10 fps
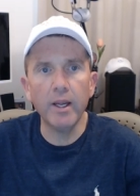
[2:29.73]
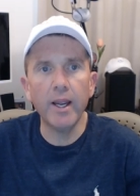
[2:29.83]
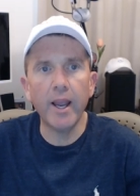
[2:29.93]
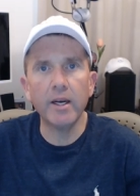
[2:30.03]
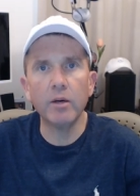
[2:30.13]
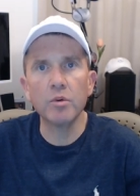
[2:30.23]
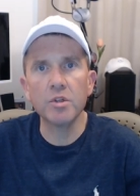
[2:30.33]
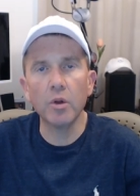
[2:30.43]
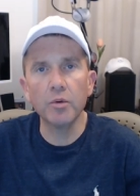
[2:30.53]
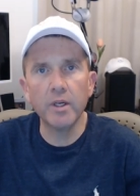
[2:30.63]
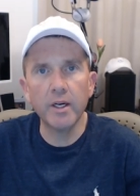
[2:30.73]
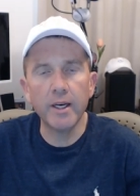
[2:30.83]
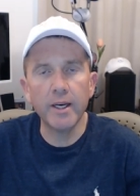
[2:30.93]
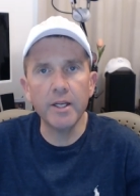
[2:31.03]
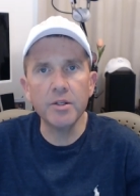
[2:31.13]
and it resulted in an
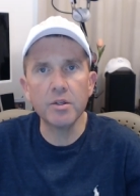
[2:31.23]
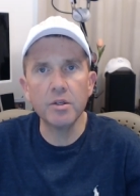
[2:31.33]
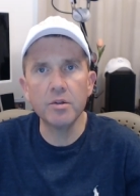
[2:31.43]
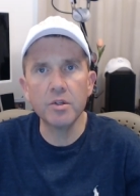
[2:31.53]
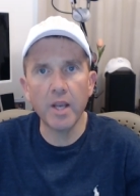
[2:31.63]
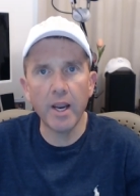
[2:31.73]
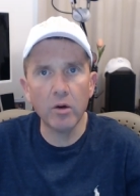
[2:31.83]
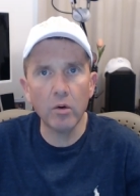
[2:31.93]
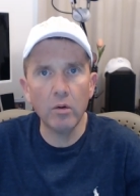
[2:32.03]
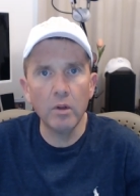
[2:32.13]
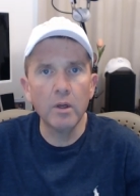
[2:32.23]
instant scandal.